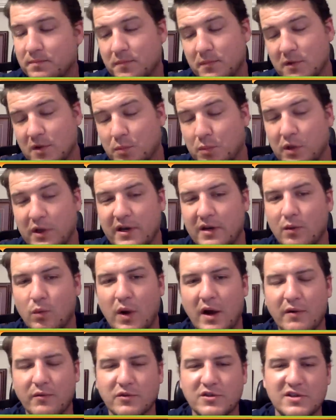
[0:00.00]
depleted
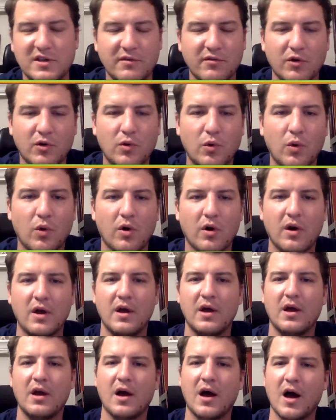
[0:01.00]
wide receiver corps
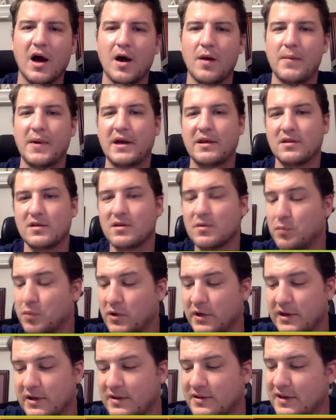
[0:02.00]
um, and the
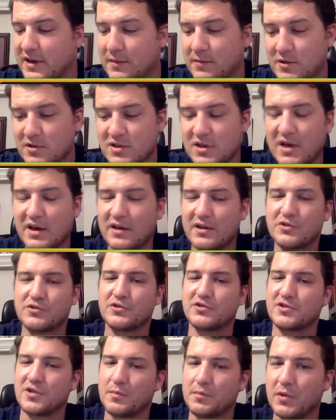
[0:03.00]
depleted team. There's a lot of
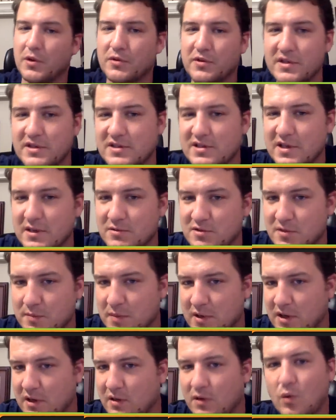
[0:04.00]
injuries on both these teams, to
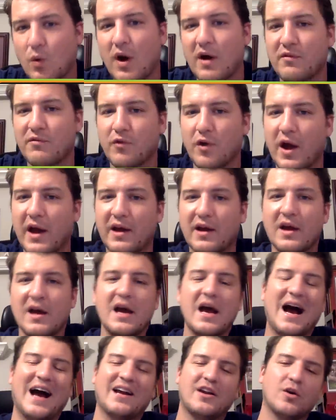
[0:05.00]
be quite frank.
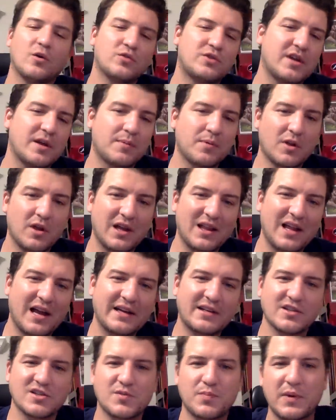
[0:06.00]
I don't typically like
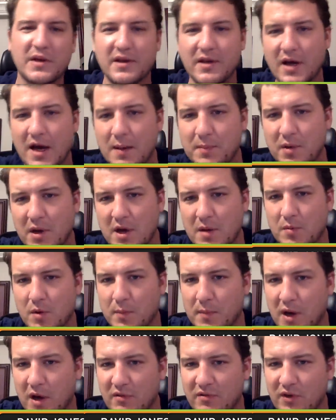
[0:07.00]
to spend up, but
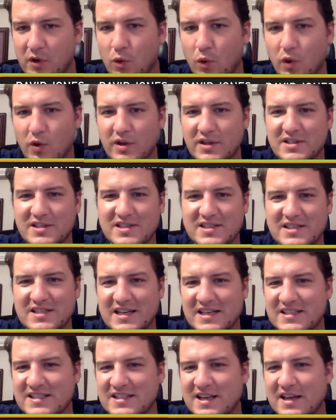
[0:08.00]
Melvin Gordon,
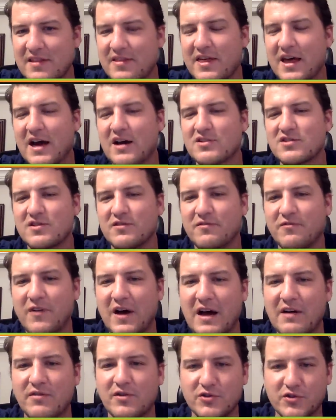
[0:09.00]

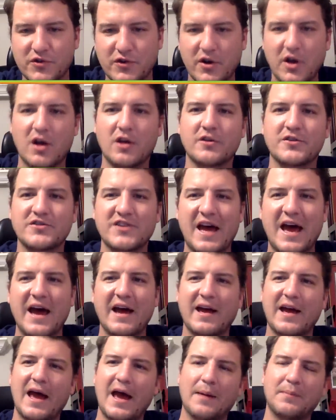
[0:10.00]
$16,500 at
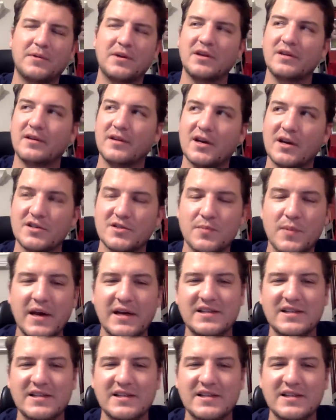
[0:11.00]
captain, does make